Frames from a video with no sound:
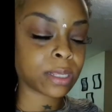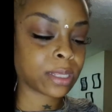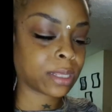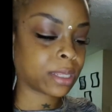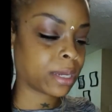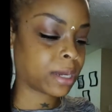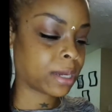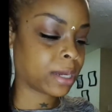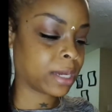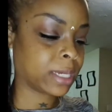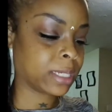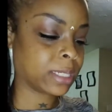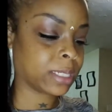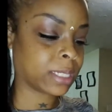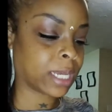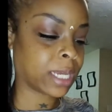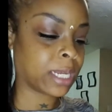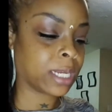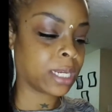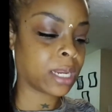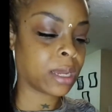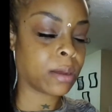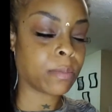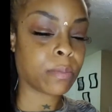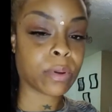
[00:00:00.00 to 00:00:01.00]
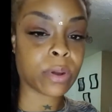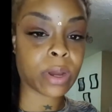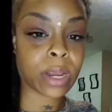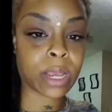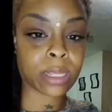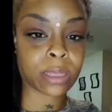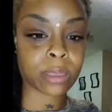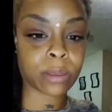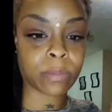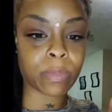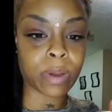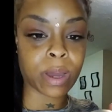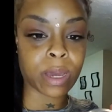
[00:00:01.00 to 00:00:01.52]
There is a number
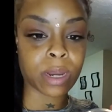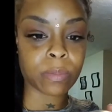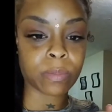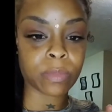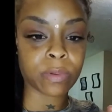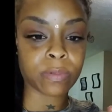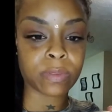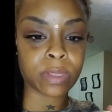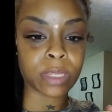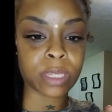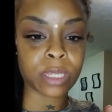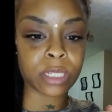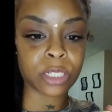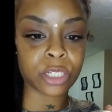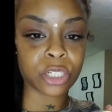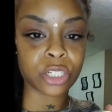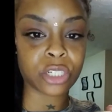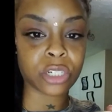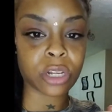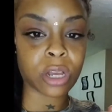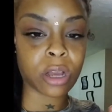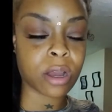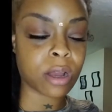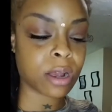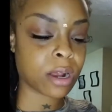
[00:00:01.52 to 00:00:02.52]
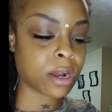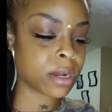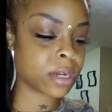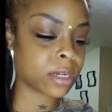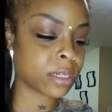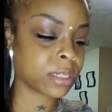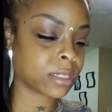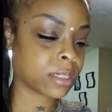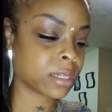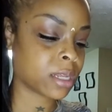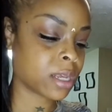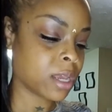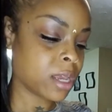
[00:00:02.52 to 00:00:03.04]
at the bottom of these
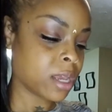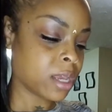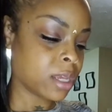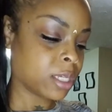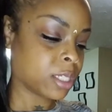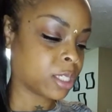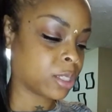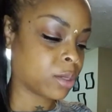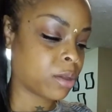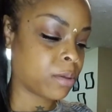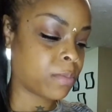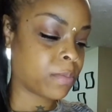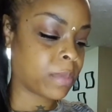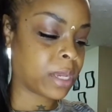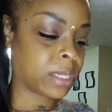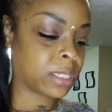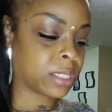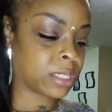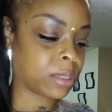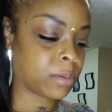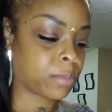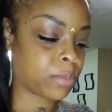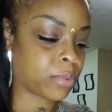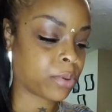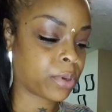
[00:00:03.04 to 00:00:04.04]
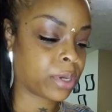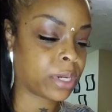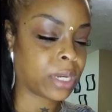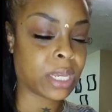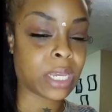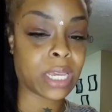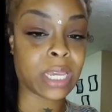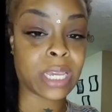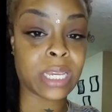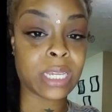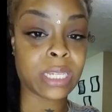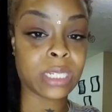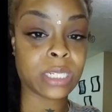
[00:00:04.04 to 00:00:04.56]
jars, so it makes it pretty
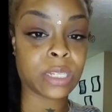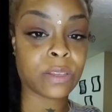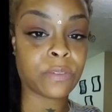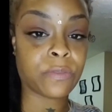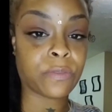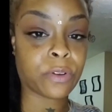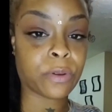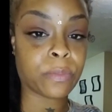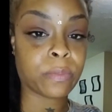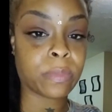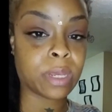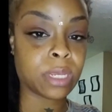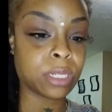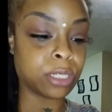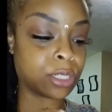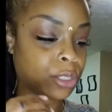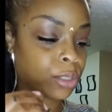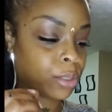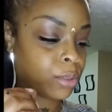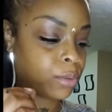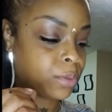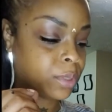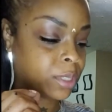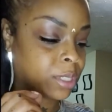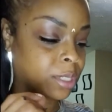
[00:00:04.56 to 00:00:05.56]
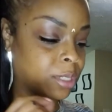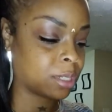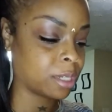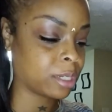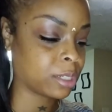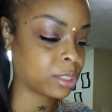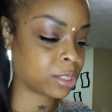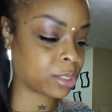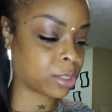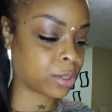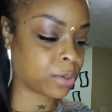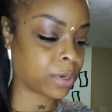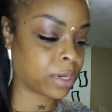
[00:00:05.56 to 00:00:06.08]
easy for me to
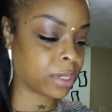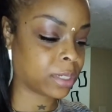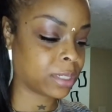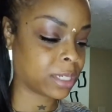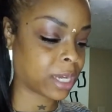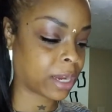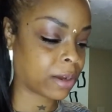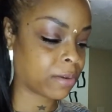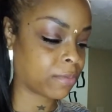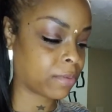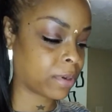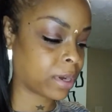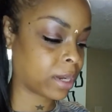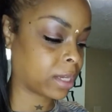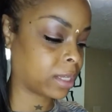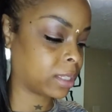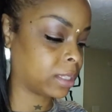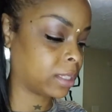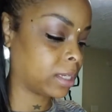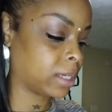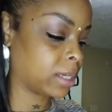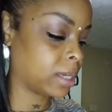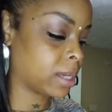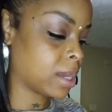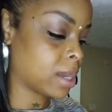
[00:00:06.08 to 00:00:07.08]
center it directly